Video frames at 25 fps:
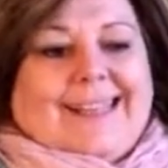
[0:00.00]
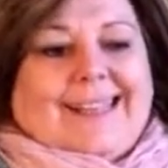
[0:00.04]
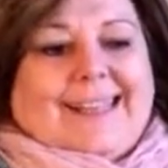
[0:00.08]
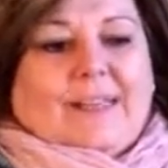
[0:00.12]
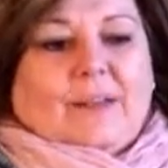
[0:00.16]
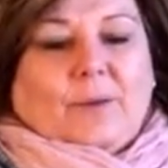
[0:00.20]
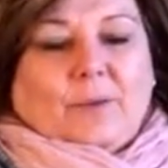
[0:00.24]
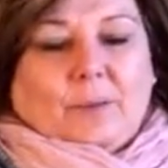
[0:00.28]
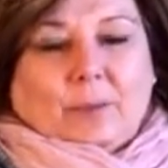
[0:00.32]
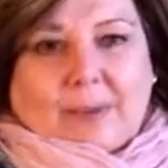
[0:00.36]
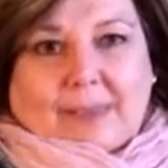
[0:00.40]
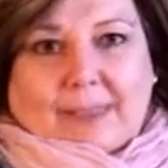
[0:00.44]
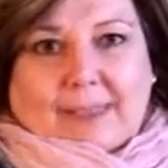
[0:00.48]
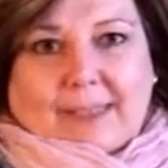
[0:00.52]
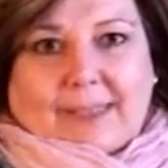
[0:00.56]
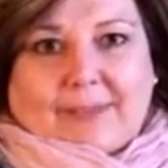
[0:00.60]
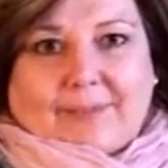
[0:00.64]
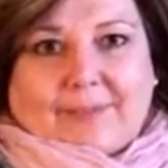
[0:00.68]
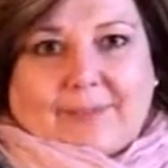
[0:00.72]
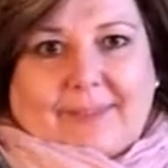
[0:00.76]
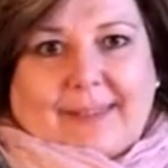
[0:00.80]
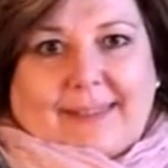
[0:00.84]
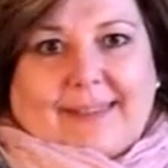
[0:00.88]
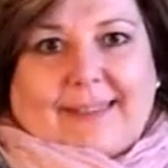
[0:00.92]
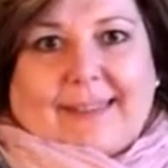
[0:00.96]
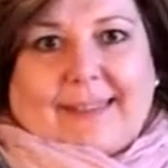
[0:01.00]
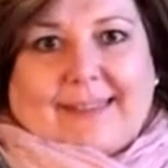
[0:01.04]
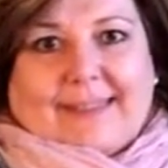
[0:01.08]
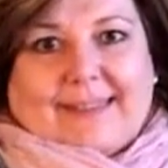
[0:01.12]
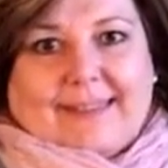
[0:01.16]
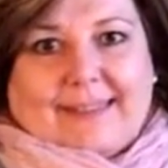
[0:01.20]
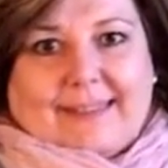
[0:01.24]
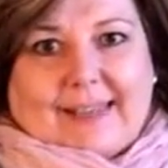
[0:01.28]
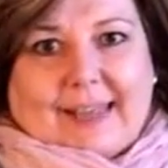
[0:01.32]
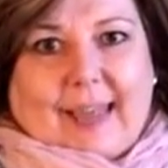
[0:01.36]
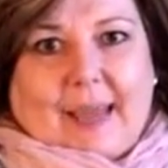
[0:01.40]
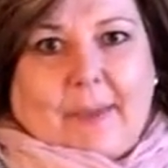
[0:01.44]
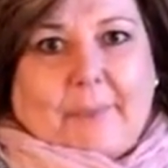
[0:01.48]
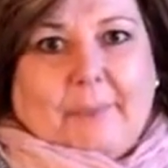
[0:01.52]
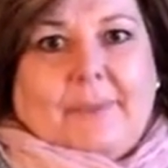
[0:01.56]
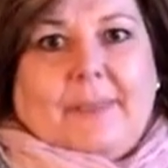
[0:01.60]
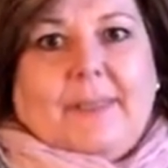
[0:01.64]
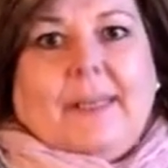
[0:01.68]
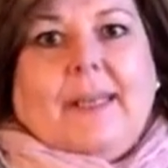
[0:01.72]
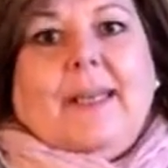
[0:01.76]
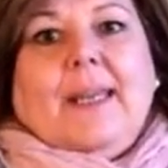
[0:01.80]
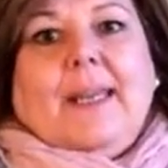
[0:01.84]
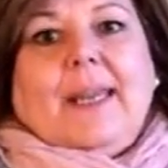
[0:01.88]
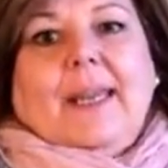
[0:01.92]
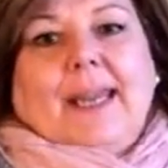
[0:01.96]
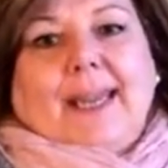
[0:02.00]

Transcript: in real life, that doesn't happen.